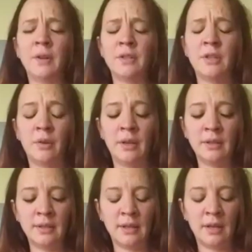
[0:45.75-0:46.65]

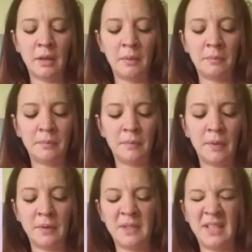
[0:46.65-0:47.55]
noticed,
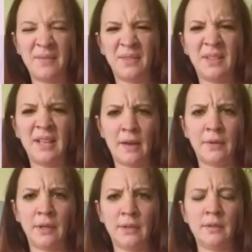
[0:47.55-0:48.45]
it was definitely
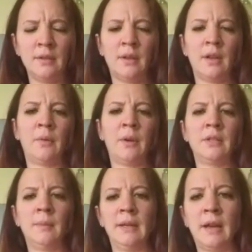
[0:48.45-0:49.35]
obvious. I went
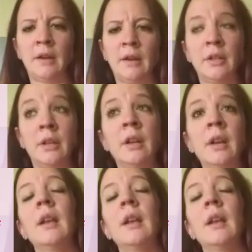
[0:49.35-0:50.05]
to my doctor.